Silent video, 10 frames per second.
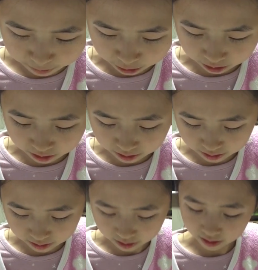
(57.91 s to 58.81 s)
wants to
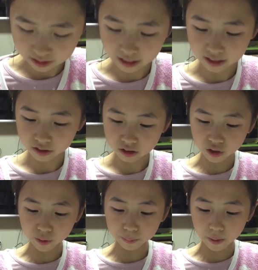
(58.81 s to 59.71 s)
see a
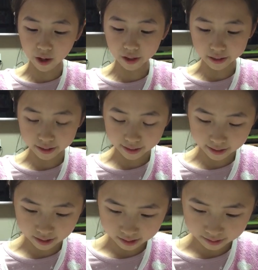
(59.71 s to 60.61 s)
dinosaur park.
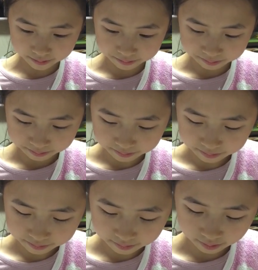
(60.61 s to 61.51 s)
Mm-hmm. What
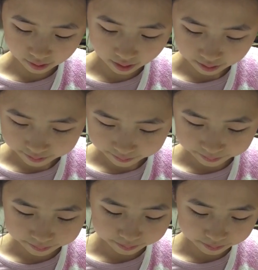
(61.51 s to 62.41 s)
does Yuri
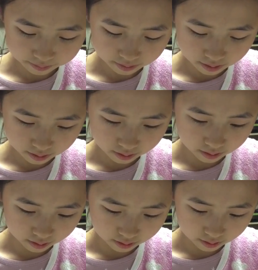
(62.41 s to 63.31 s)
think they
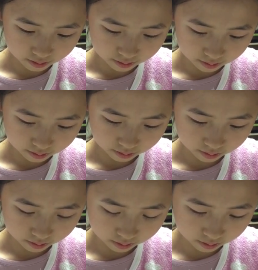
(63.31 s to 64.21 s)
should
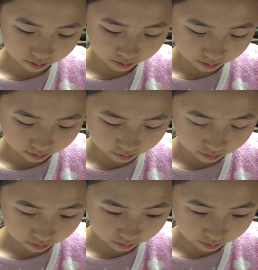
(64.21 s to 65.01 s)
take to go